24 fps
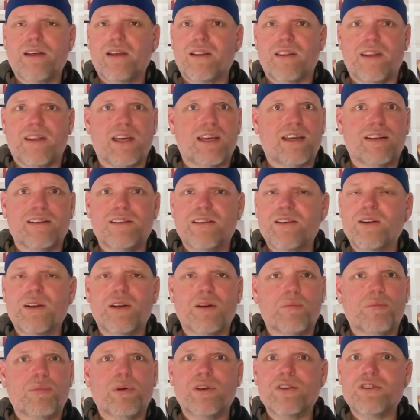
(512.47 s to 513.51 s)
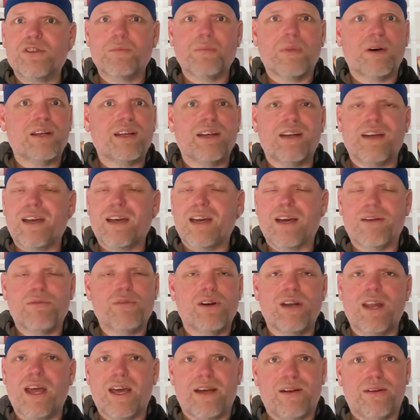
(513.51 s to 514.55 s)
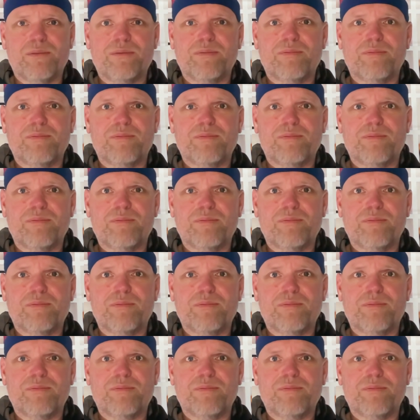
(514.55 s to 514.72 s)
They continue to print you money every day.